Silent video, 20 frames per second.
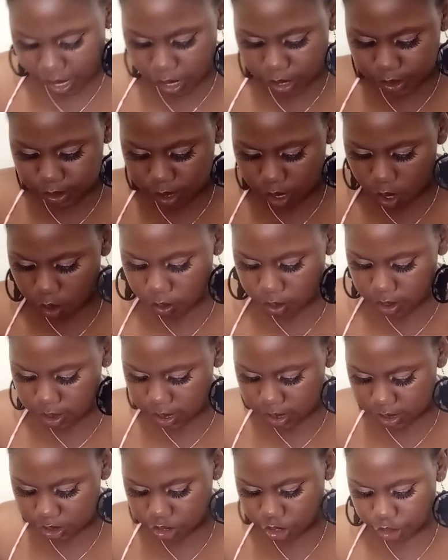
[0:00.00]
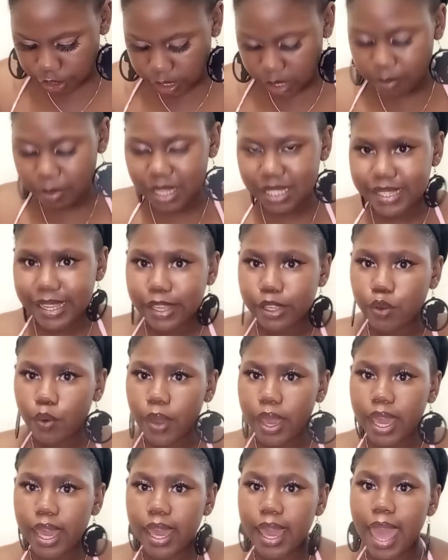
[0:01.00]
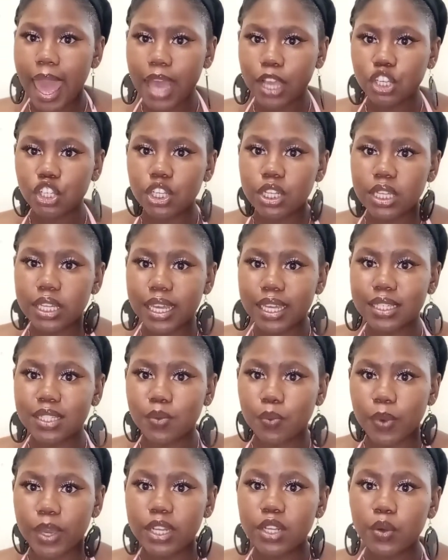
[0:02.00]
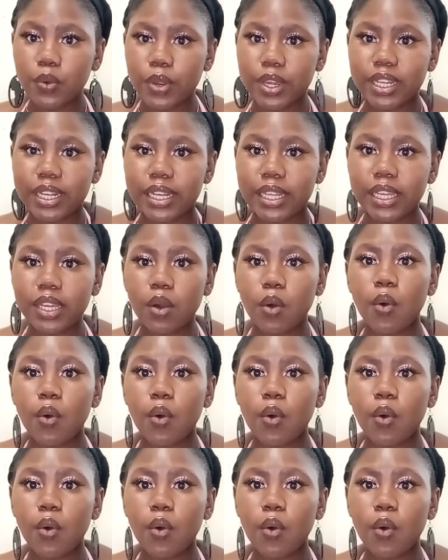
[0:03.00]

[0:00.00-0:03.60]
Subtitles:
So this generally means that your hair actually gets wet quickly,